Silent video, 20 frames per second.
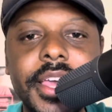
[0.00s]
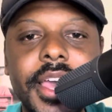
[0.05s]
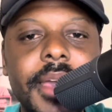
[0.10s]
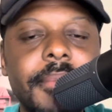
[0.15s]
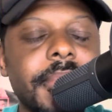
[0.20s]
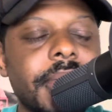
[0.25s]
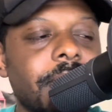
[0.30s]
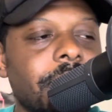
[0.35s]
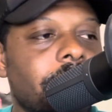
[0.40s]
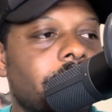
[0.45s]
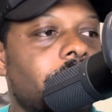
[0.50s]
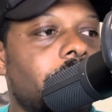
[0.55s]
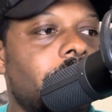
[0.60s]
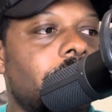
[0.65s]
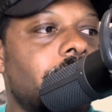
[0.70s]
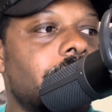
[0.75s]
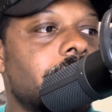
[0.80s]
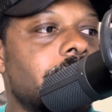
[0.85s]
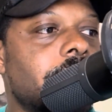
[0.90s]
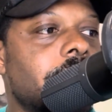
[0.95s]
I mean, we're
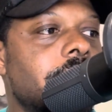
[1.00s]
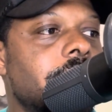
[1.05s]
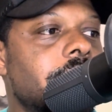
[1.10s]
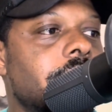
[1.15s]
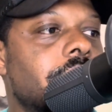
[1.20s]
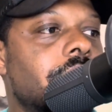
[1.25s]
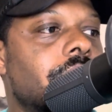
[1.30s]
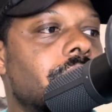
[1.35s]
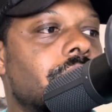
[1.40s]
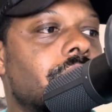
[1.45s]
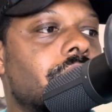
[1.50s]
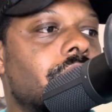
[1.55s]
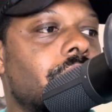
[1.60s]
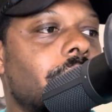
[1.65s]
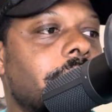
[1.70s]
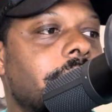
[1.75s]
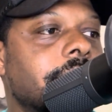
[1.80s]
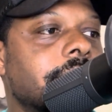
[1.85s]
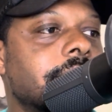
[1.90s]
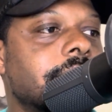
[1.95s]
all a little
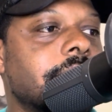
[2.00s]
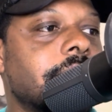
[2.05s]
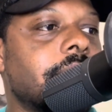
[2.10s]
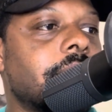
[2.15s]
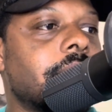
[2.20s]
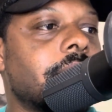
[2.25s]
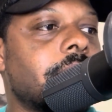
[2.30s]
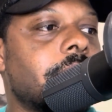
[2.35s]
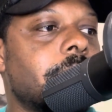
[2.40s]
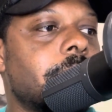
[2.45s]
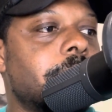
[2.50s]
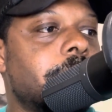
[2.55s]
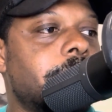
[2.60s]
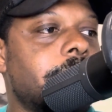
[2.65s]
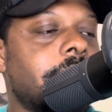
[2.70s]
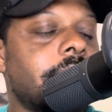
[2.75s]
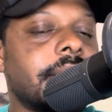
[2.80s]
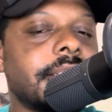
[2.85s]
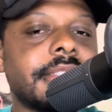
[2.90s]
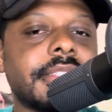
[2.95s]
crazy,
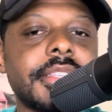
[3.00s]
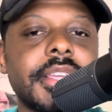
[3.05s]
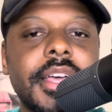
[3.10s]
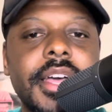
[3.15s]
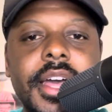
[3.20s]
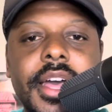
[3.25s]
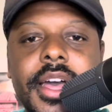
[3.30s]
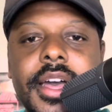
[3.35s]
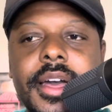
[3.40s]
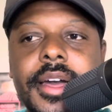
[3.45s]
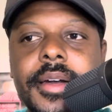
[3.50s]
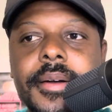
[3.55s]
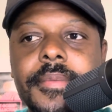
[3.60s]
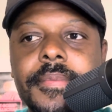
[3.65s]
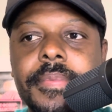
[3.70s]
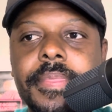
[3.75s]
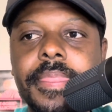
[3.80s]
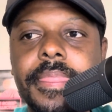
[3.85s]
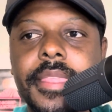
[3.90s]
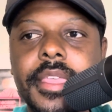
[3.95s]
but,
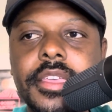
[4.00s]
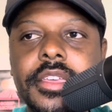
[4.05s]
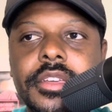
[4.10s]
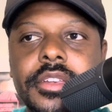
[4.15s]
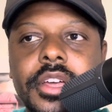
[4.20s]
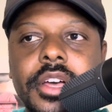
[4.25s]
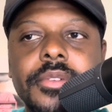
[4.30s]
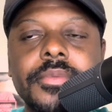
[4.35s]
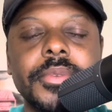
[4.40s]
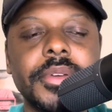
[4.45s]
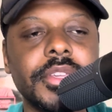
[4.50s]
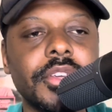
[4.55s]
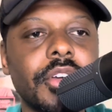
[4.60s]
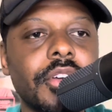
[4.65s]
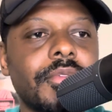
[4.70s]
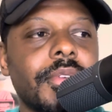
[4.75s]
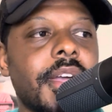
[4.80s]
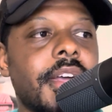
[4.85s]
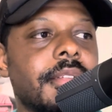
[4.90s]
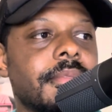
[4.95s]
when you're
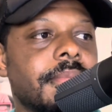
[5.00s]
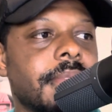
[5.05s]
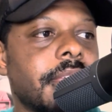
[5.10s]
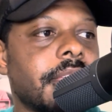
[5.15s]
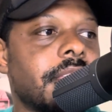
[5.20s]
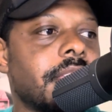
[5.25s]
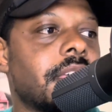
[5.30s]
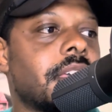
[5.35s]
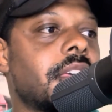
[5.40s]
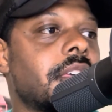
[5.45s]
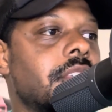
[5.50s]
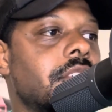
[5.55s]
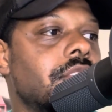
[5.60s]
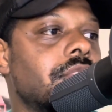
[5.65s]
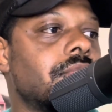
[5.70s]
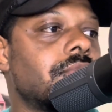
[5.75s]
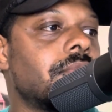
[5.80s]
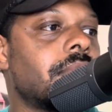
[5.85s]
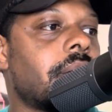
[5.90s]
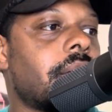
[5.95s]
around me,
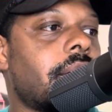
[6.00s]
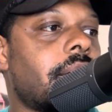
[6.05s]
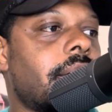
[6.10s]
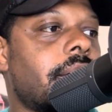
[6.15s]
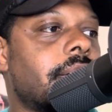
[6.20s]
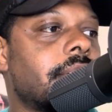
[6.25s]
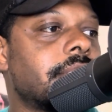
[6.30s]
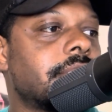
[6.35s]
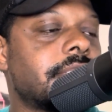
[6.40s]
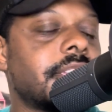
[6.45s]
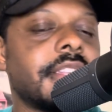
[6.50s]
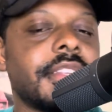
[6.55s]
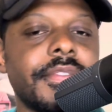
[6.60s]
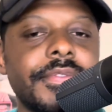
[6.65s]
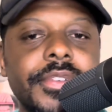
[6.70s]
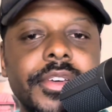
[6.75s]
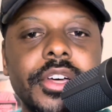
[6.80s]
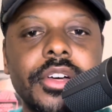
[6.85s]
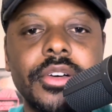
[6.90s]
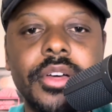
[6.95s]
you tend to
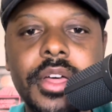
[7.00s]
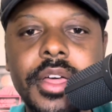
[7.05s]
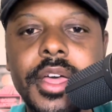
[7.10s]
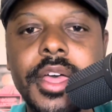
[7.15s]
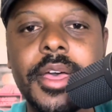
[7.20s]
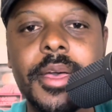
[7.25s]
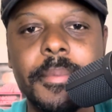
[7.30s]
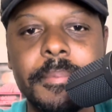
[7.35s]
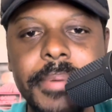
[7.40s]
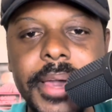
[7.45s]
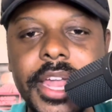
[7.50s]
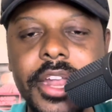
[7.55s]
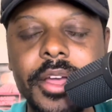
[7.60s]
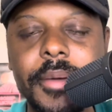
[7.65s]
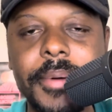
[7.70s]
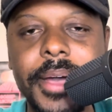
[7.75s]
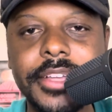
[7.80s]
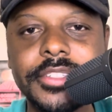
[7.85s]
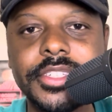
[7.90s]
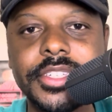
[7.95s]
feel better
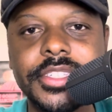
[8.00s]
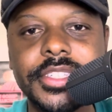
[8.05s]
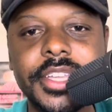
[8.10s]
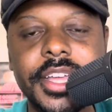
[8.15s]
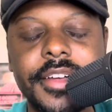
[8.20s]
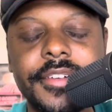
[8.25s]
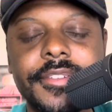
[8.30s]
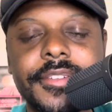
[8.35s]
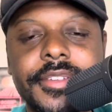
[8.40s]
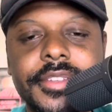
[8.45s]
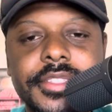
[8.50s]
about yourself.